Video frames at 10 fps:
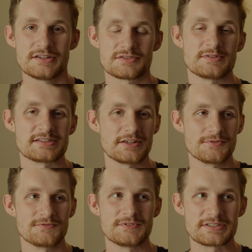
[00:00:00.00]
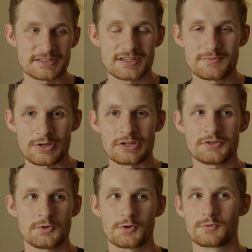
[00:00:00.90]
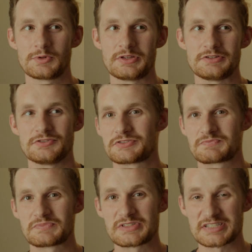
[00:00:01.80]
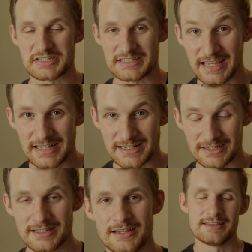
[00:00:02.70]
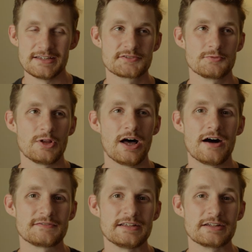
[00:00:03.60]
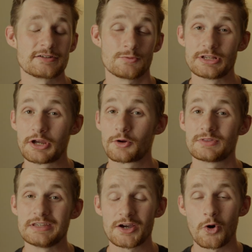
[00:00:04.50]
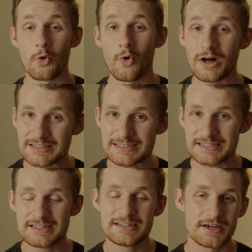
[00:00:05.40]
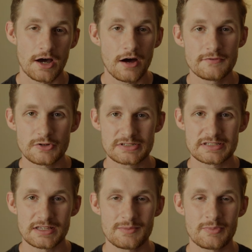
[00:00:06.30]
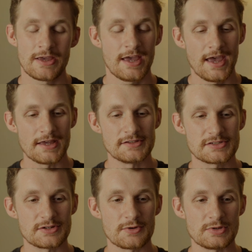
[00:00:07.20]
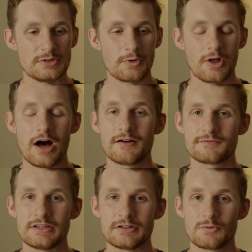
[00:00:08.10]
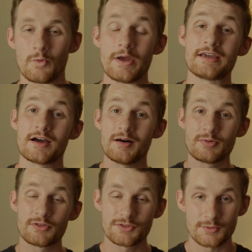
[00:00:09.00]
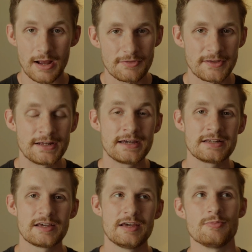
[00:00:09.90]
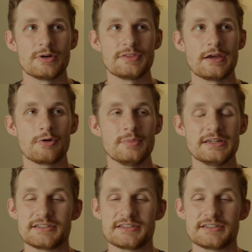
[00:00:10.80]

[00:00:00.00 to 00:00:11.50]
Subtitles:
So instead of sleeping, you're really just sedated. This will often really hurt the quality of your sleep, and so you will often wake up throughout the night, but they will be